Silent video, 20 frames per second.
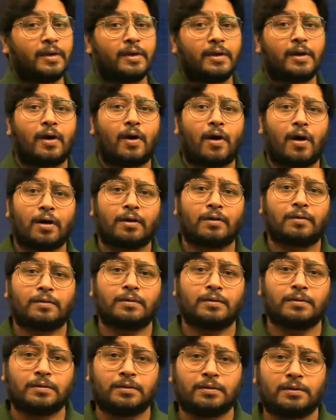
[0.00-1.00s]
on
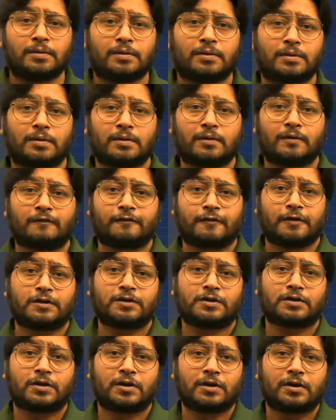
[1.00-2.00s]
first